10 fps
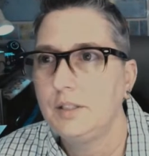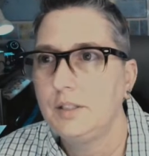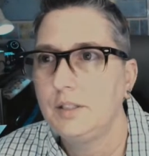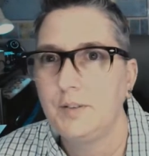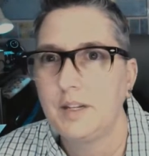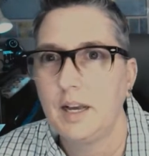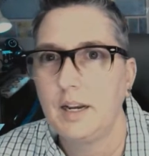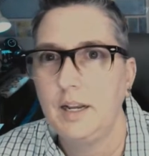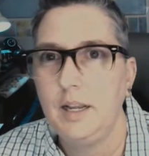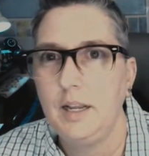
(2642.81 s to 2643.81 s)
see if I got
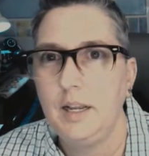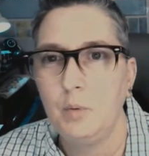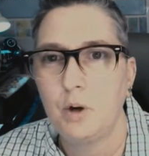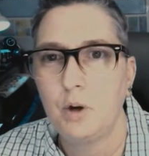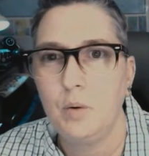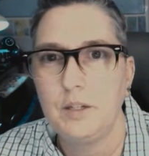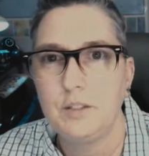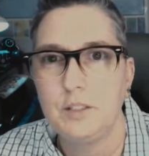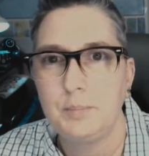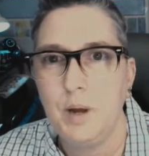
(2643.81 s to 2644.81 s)
any more
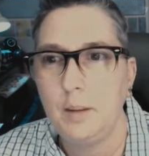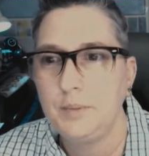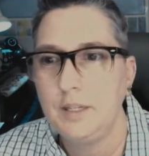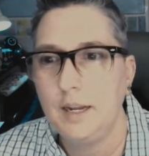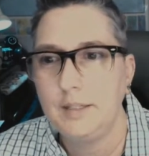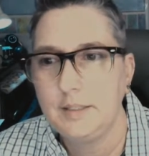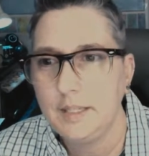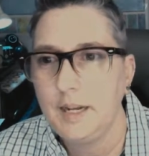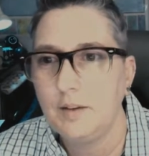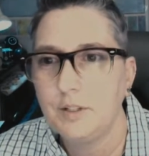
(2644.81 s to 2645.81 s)
questions that popped in. I
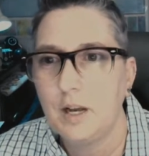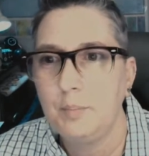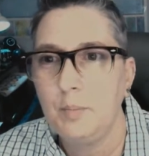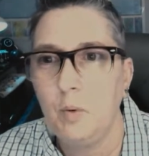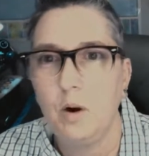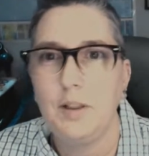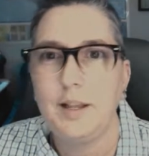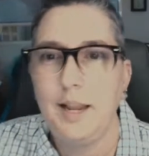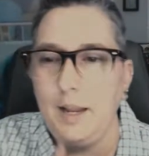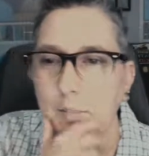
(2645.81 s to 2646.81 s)
did have a couple more
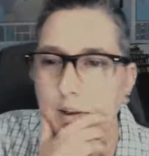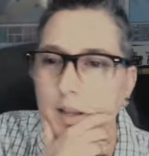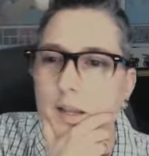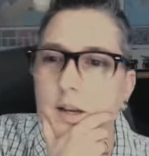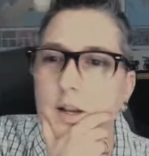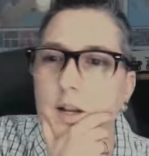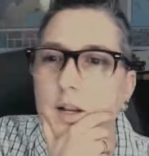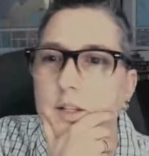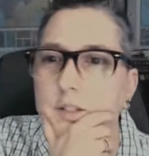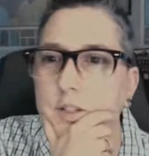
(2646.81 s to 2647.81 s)
that came in,
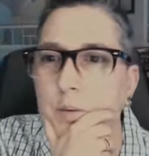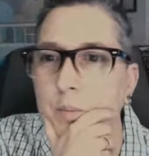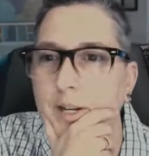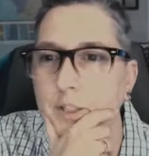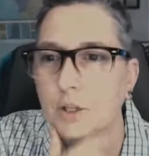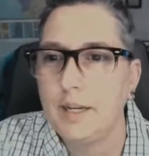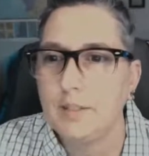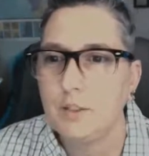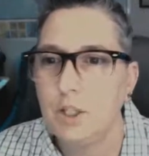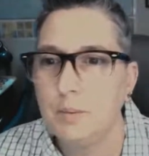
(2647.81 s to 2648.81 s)
so I want to make sure I
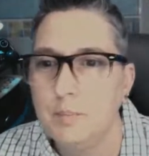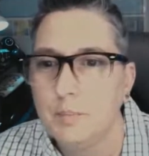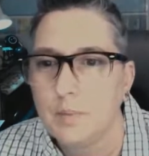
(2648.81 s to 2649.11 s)
get to them.